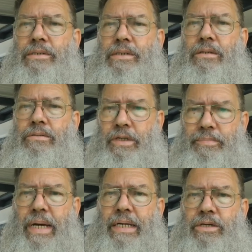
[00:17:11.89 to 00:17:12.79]
So I'll
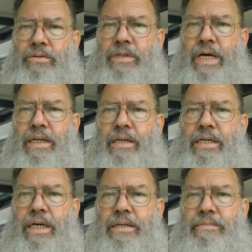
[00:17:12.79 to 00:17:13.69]
get back to you on that,
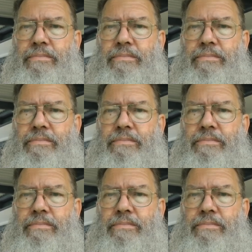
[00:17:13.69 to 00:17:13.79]
okay?